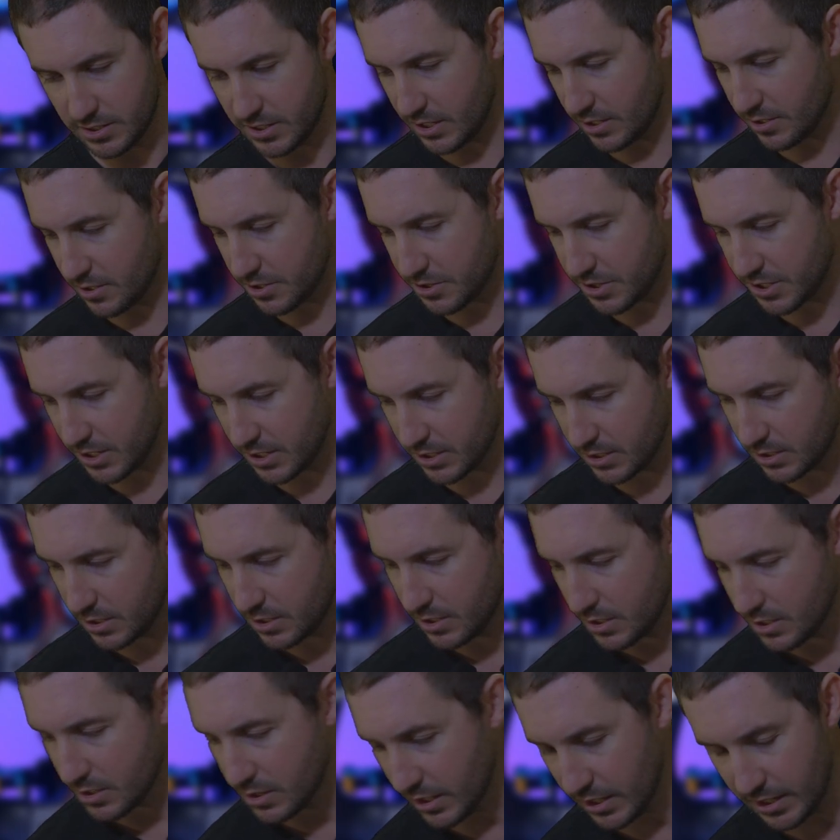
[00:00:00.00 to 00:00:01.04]
other thing
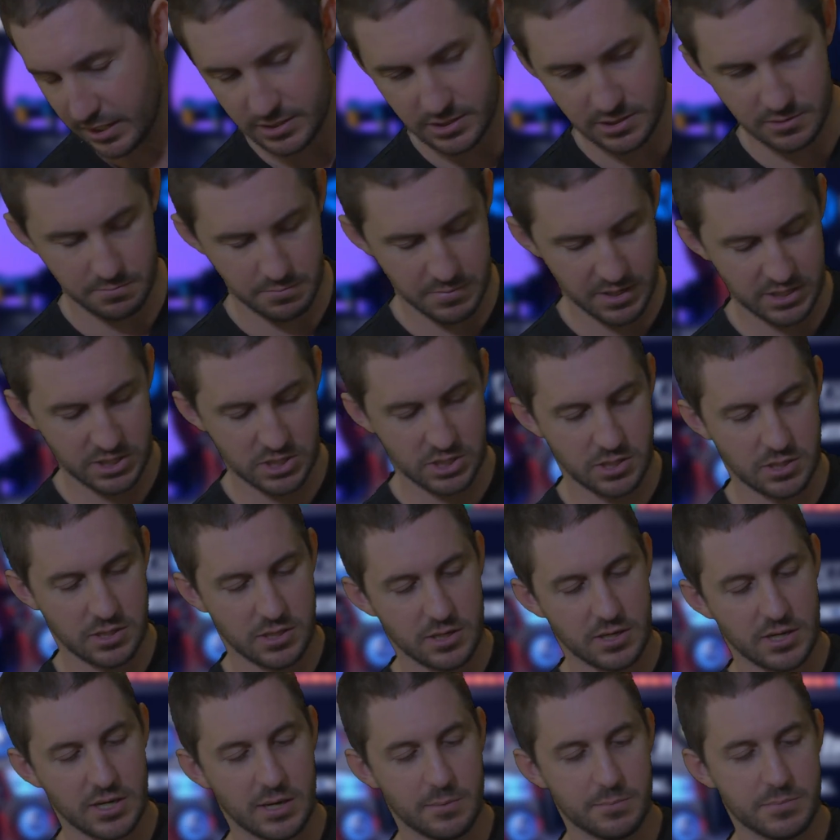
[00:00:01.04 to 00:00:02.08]
that to mention that
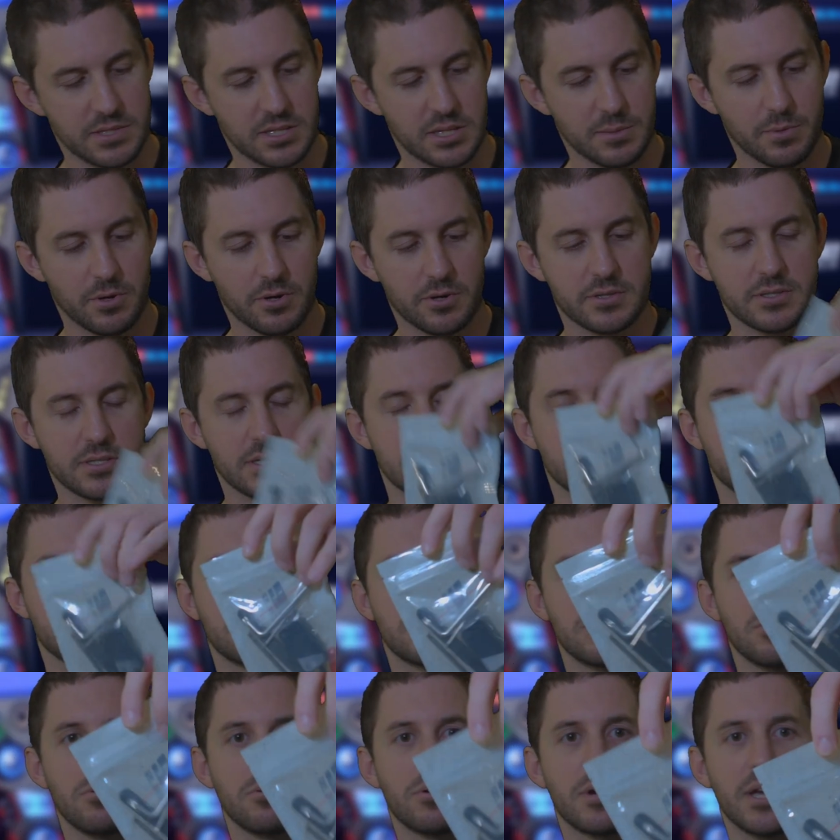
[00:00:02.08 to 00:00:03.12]
comes in the box is your
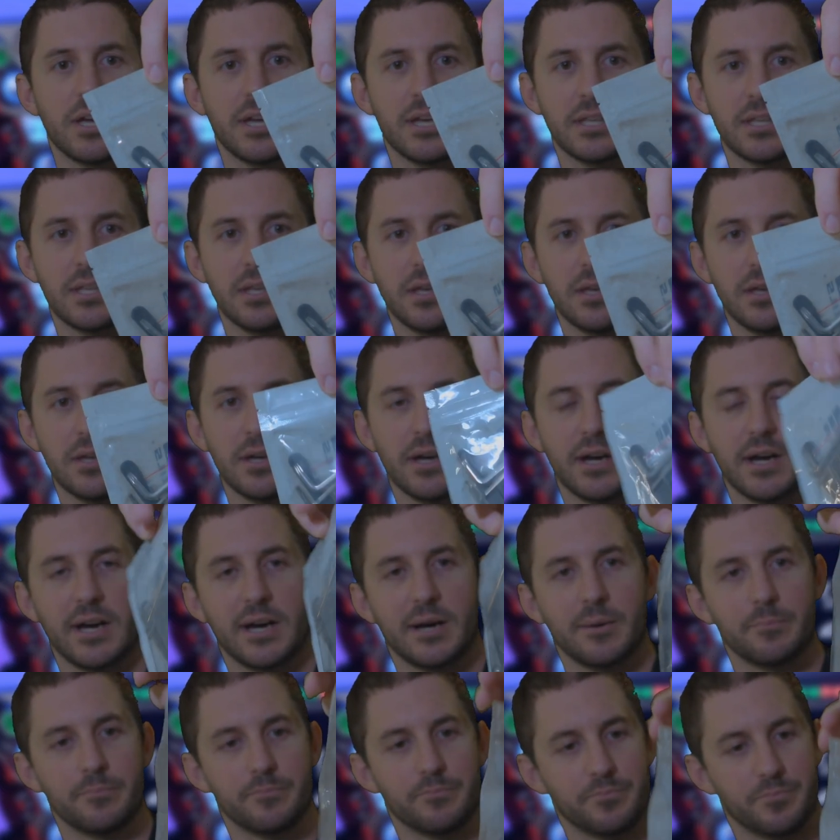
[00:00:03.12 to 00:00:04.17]
toolkit,
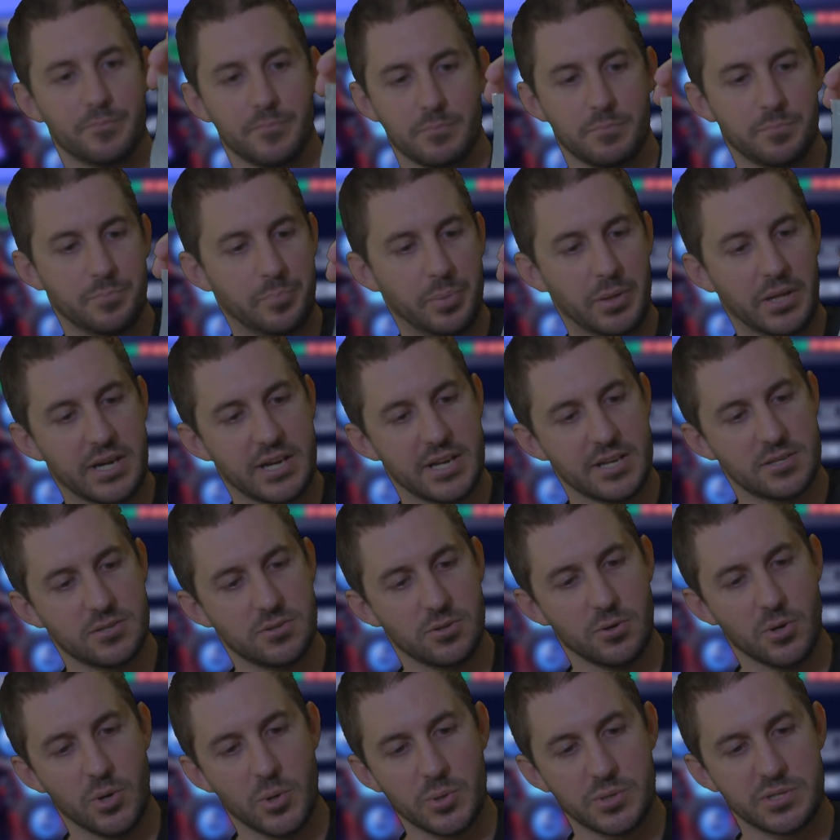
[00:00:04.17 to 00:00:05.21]
plenty of
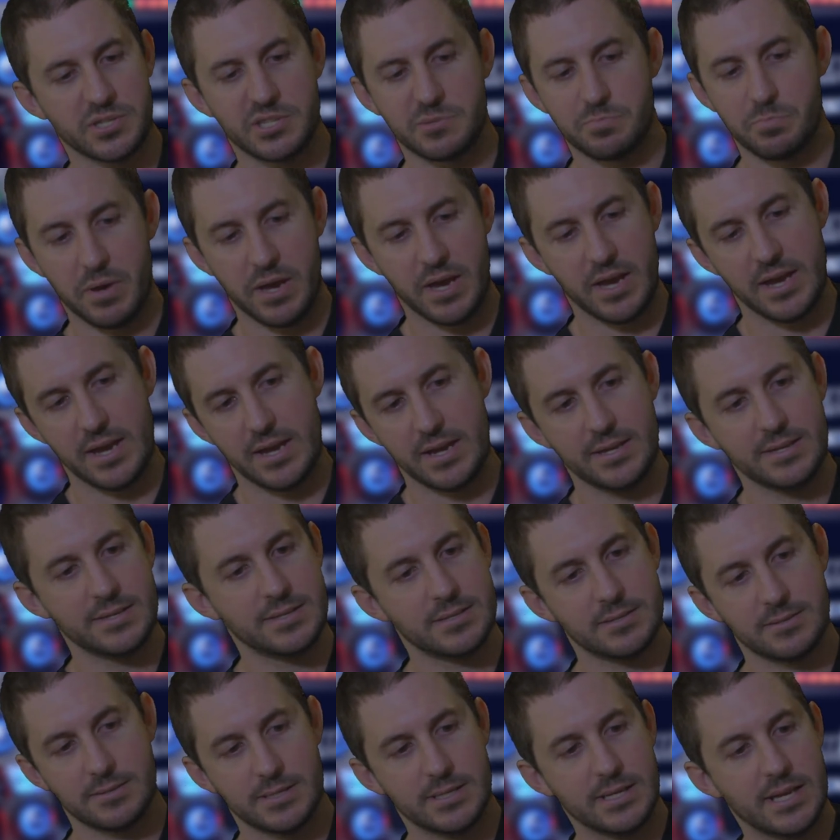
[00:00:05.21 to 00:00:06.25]
tools,
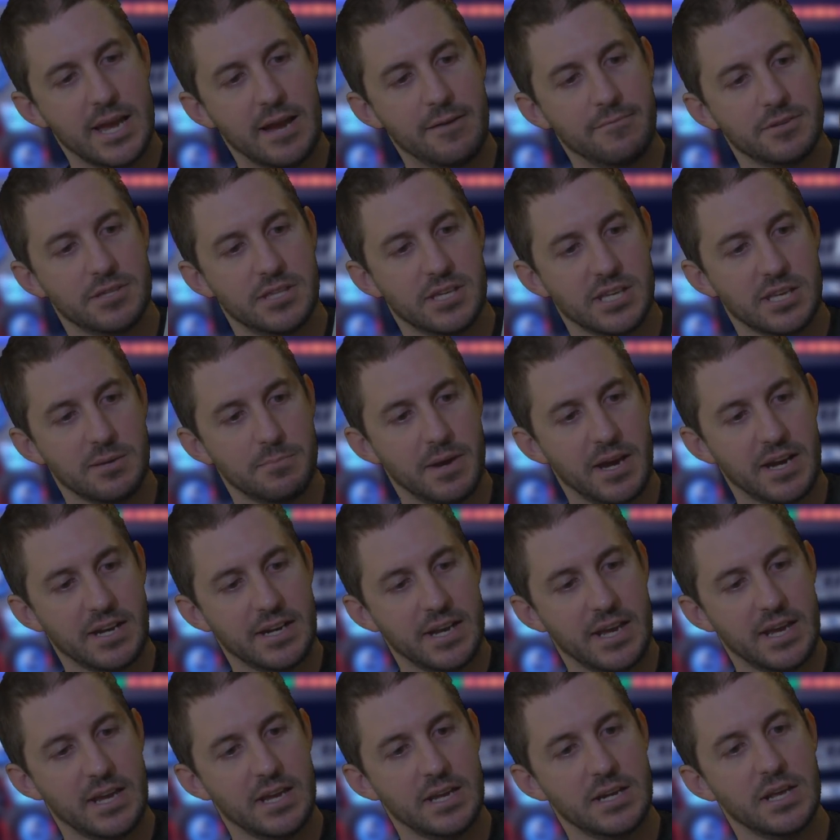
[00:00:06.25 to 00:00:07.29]
spares, everything you may
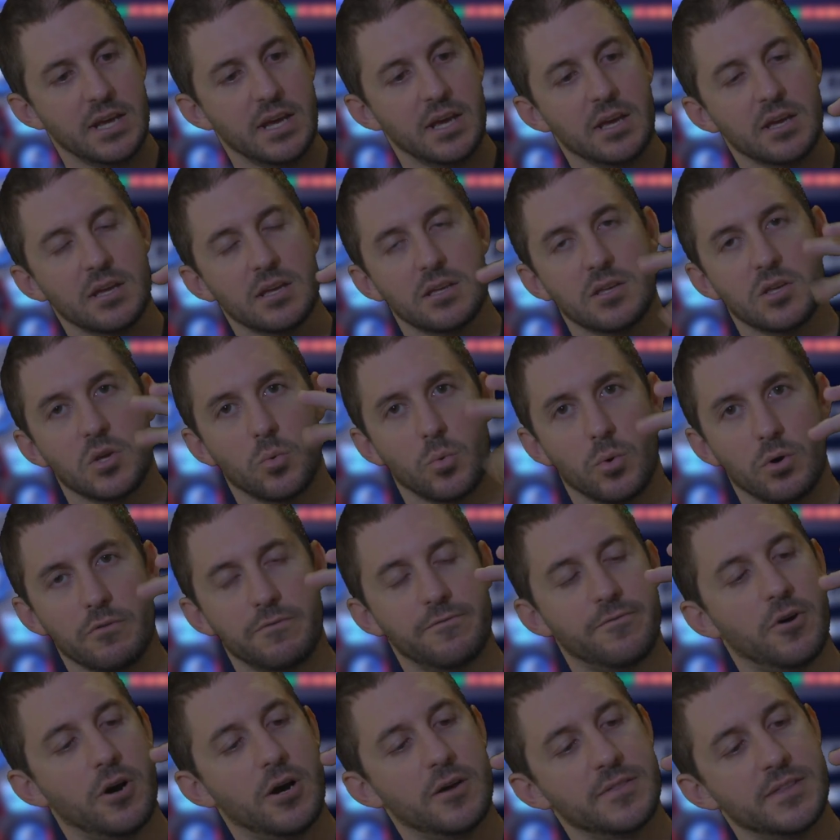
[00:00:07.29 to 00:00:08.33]
need. You will
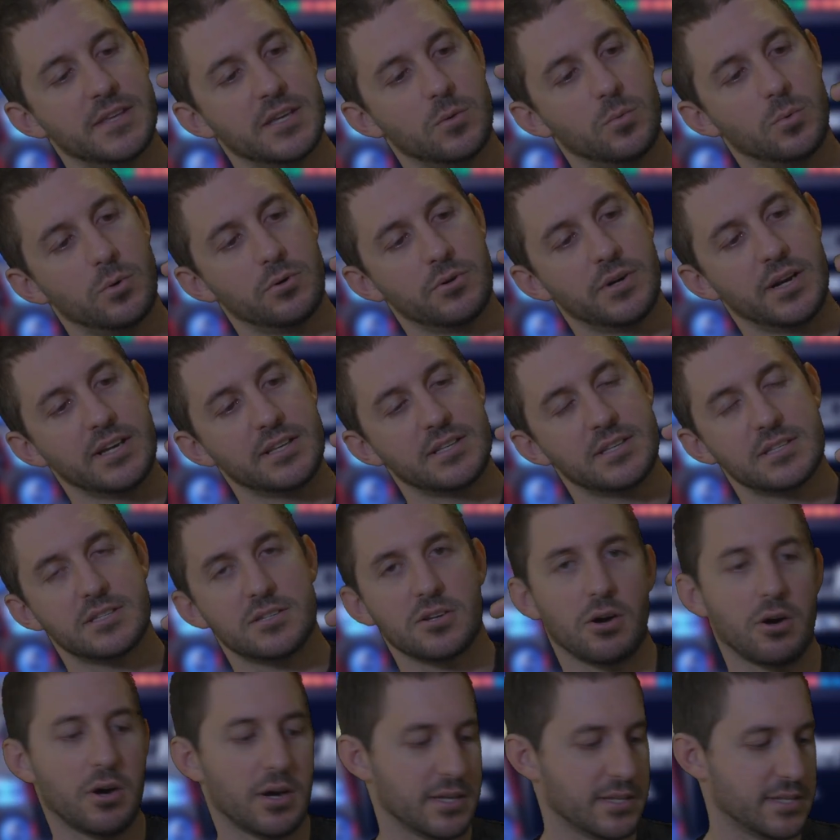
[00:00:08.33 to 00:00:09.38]
find that you will need to
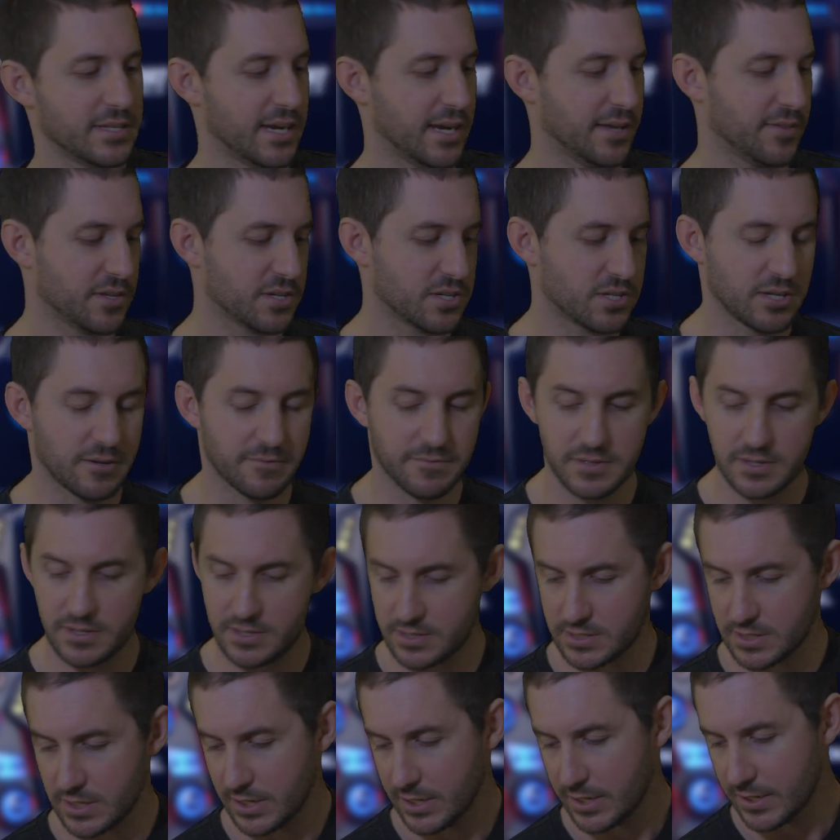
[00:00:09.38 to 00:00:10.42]
tighten down the
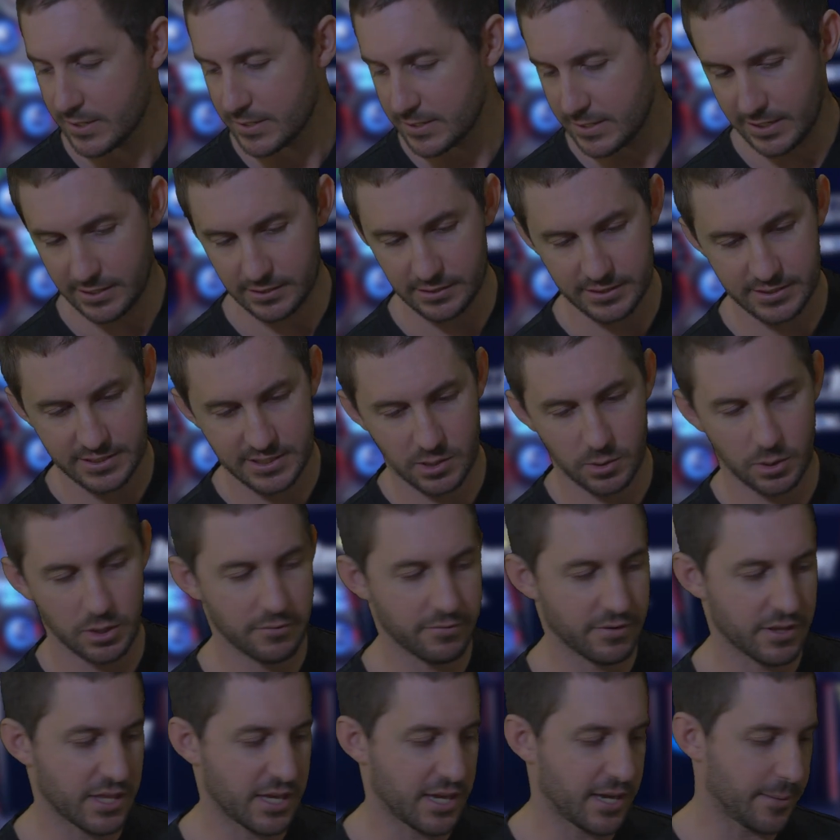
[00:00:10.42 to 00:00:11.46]
shifters. Now let's go over
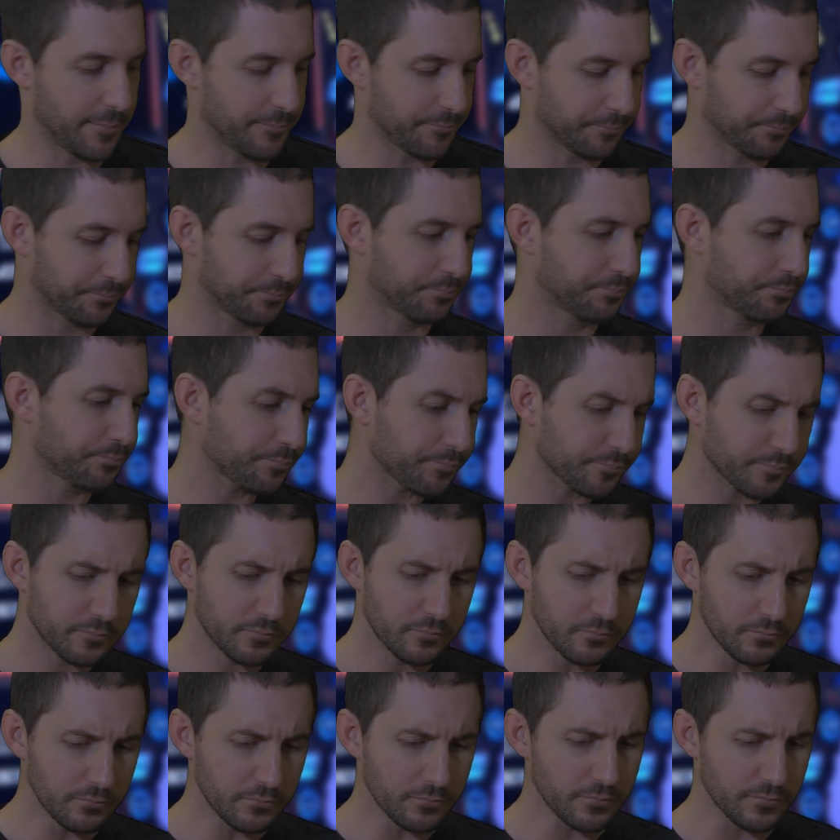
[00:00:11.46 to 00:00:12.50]
that.
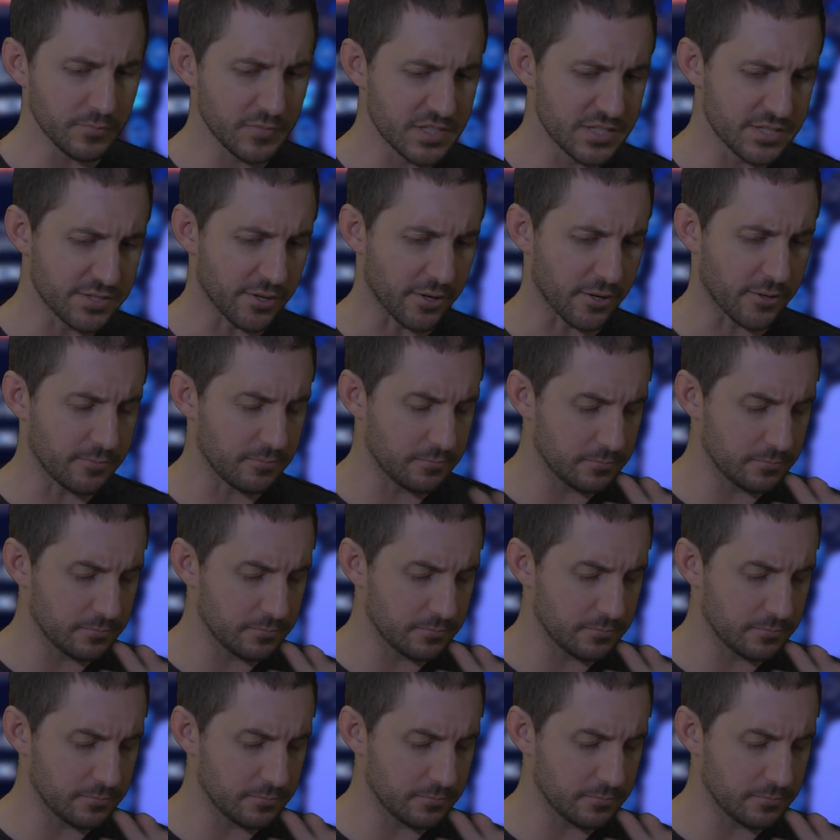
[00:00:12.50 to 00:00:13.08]
So